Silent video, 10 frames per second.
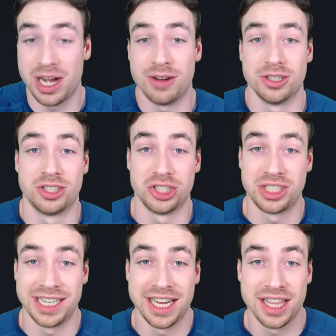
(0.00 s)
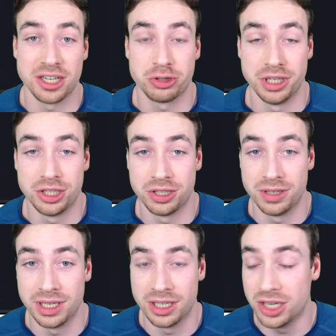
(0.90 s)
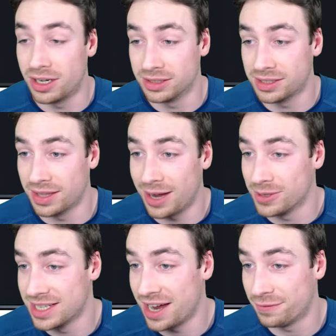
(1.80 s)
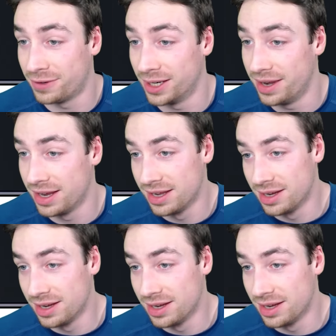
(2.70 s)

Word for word: hours just sitting in that tree shooting adults, so that was not fun.